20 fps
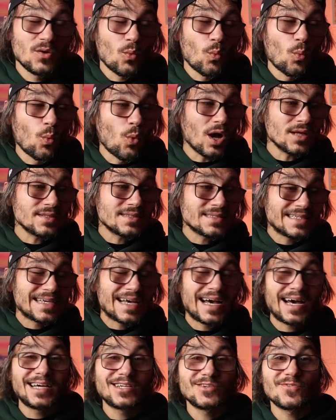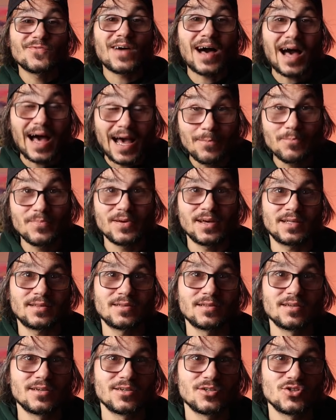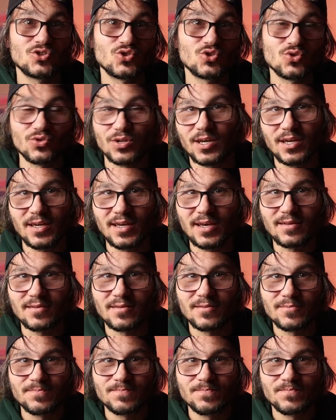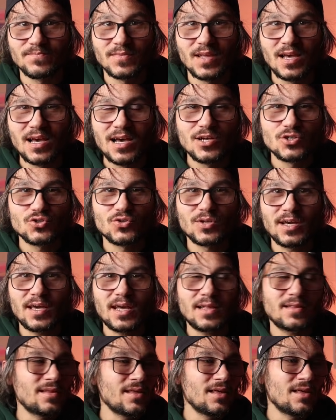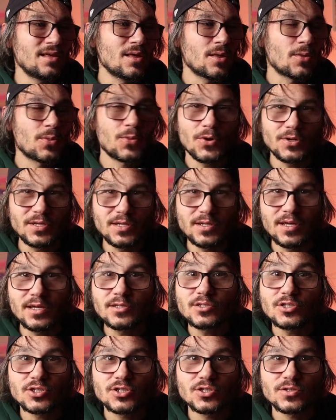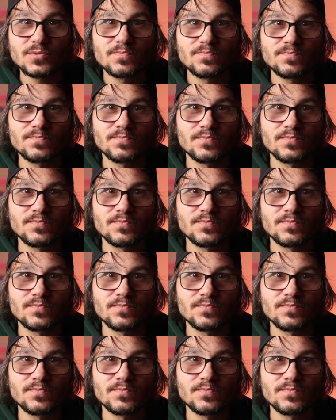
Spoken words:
What kind of iPad should I get? Should I get the 13-inch